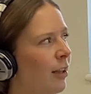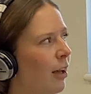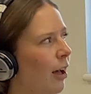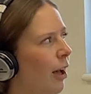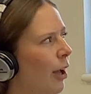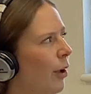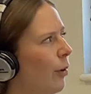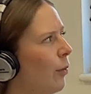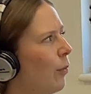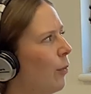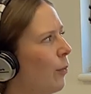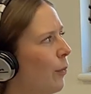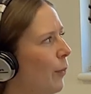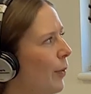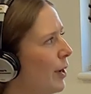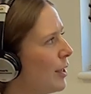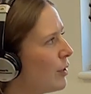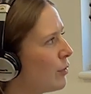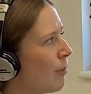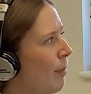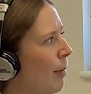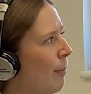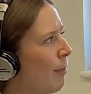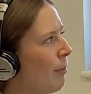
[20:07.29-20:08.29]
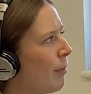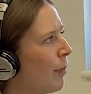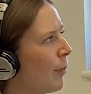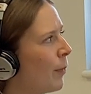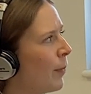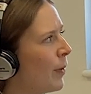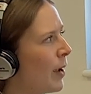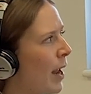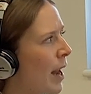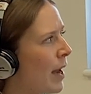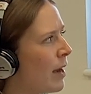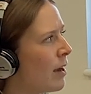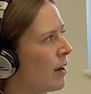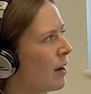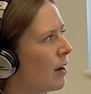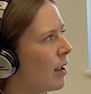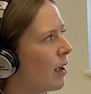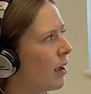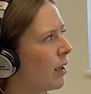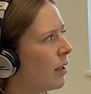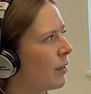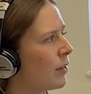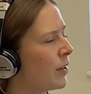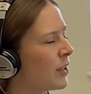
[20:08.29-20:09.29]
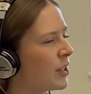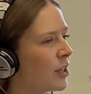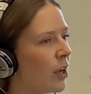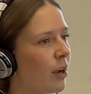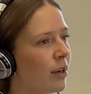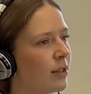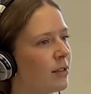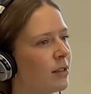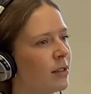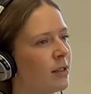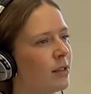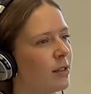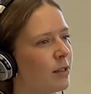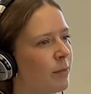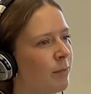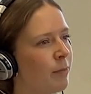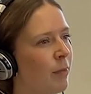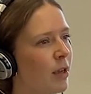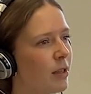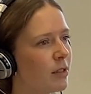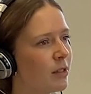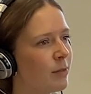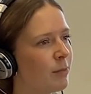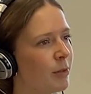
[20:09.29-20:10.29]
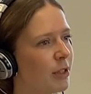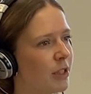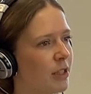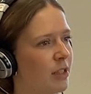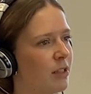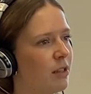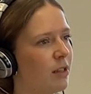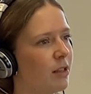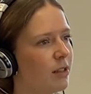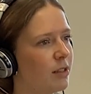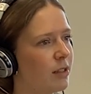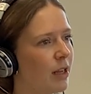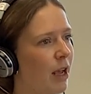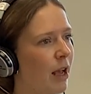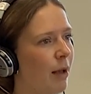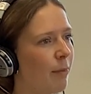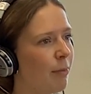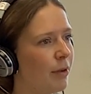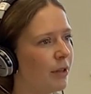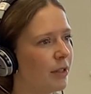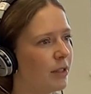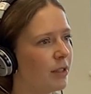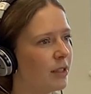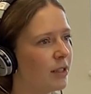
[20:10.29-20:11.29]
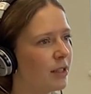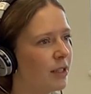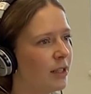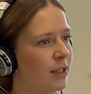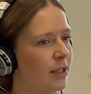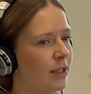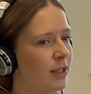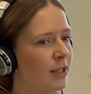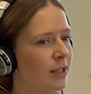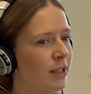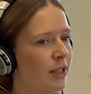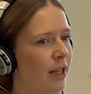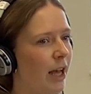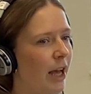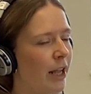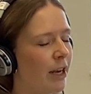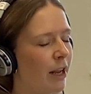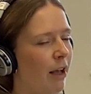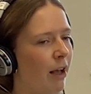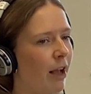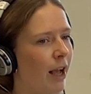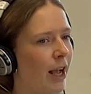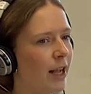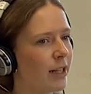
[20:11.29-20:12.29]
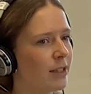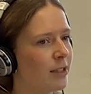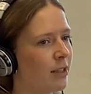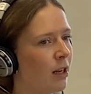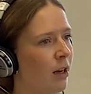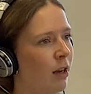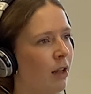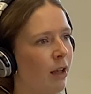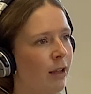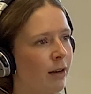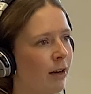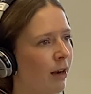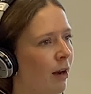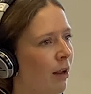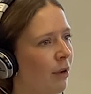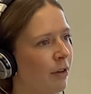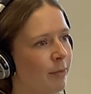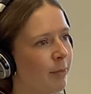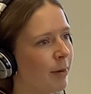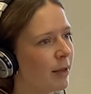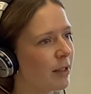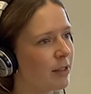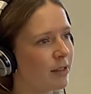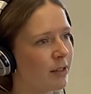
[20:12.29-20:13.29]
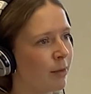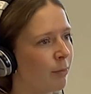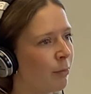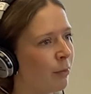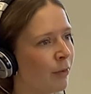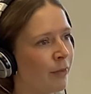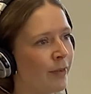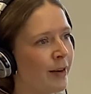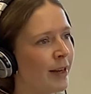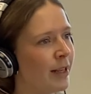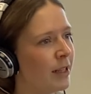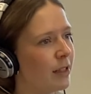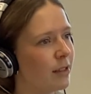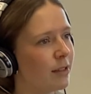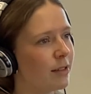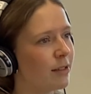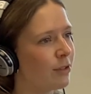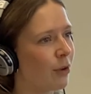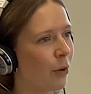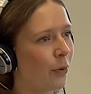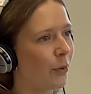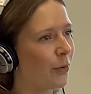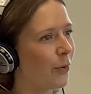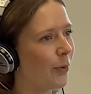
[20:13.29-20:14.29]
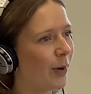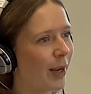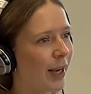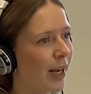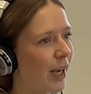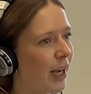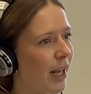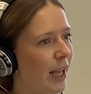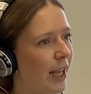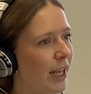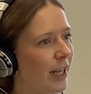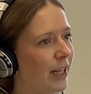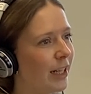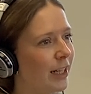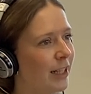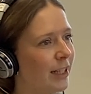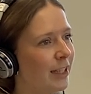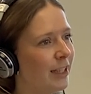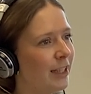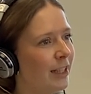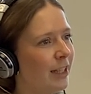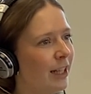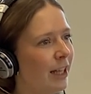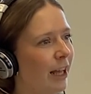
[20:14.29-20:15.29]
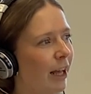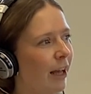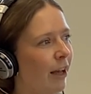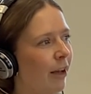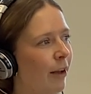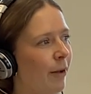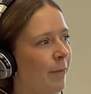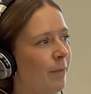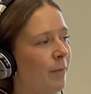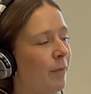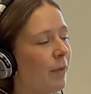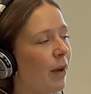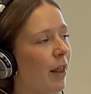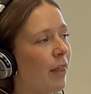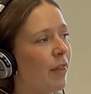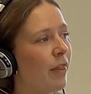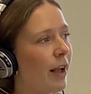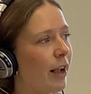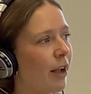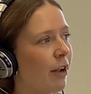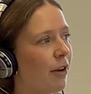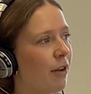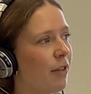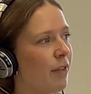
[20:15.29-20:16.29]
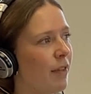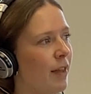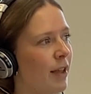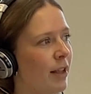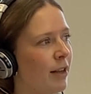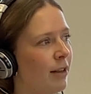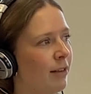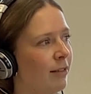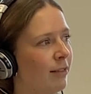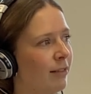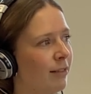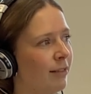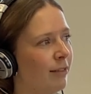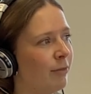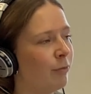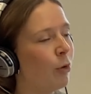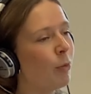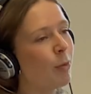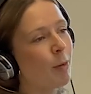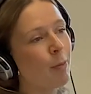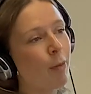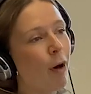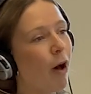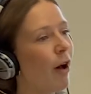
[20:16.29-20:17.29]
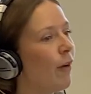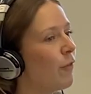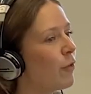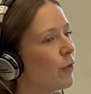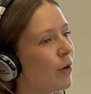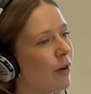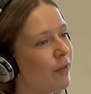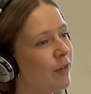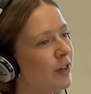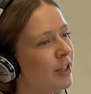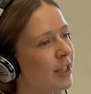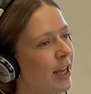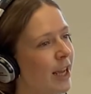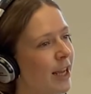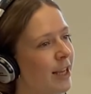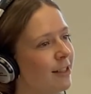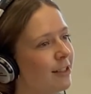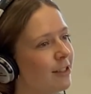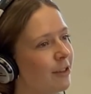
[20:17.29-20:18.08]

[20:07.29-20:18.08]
I always remember when the Titan submersible disaster happened, and I had to learn a load about submarines so quickly. Like that kind of thing will be part of your everyday.